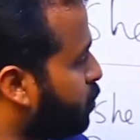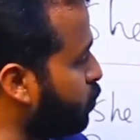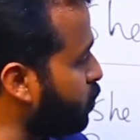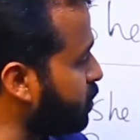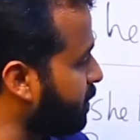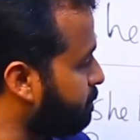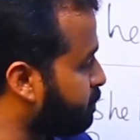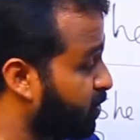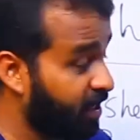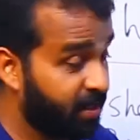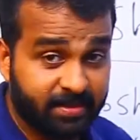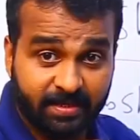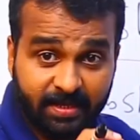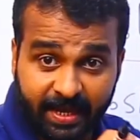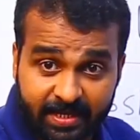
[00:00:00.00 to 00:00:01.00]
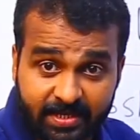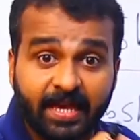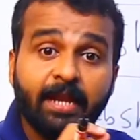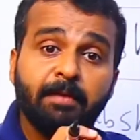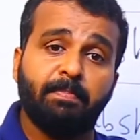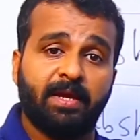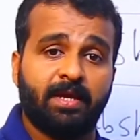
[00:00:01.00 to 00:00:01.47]
two subshells S
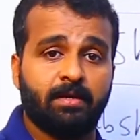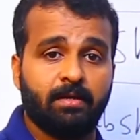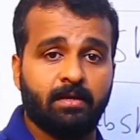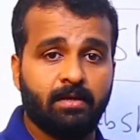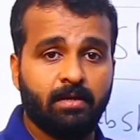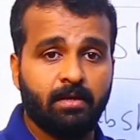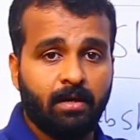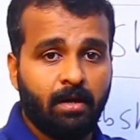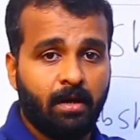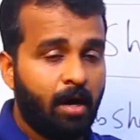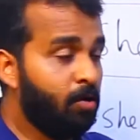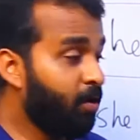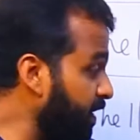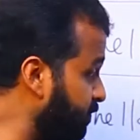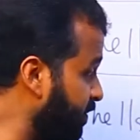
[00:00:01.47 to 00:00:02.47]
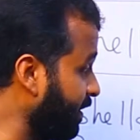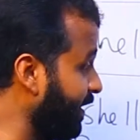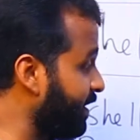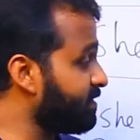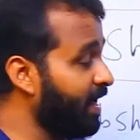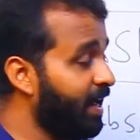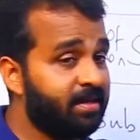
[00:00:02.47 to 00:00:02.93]
and P. How can we
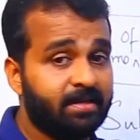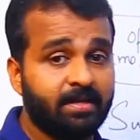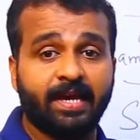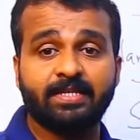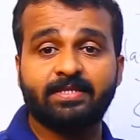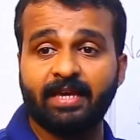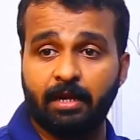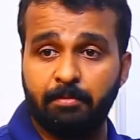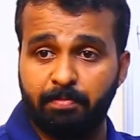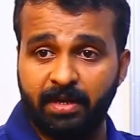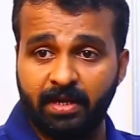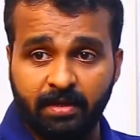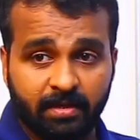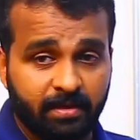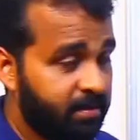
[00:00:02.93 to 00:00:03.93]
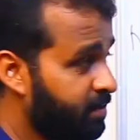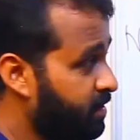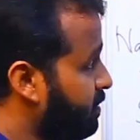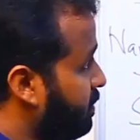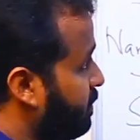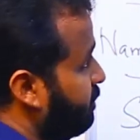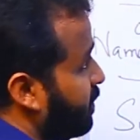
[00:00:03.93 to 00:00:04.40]
write that S and P?
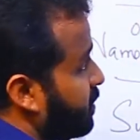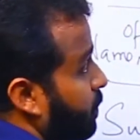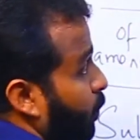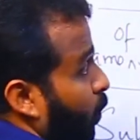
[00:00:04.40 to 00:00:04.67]
First of